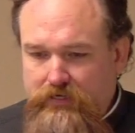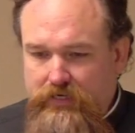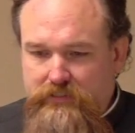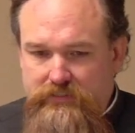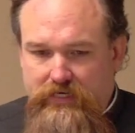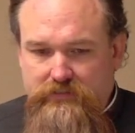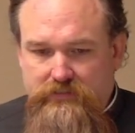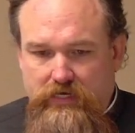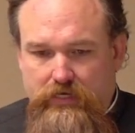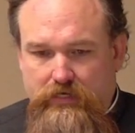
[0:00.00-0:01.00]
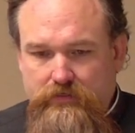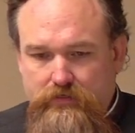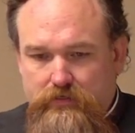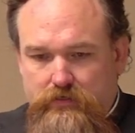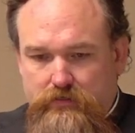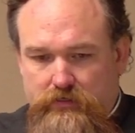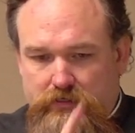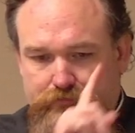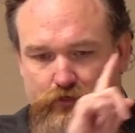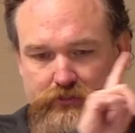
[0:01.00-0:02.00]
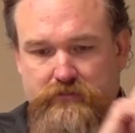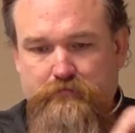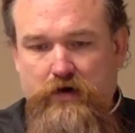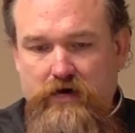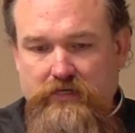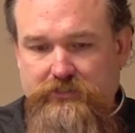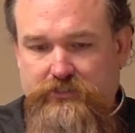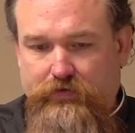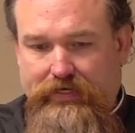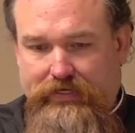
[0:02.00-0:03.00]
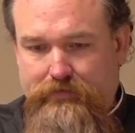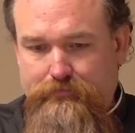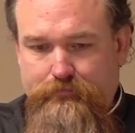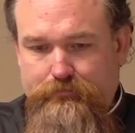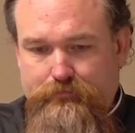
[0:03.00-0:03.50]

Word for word: He says, uh, first, Paul is doing it,